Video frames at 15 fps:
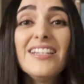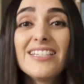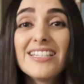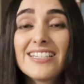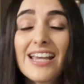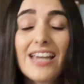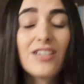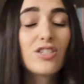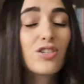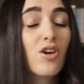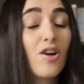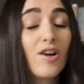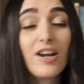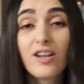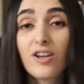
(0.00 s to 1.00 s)
to say
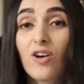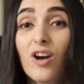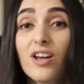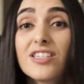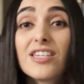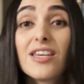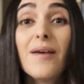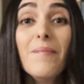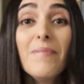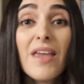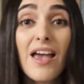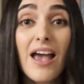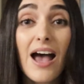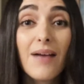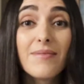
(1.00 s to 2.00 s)
sorry to God, to
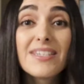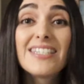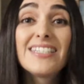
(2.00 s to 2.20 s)
um,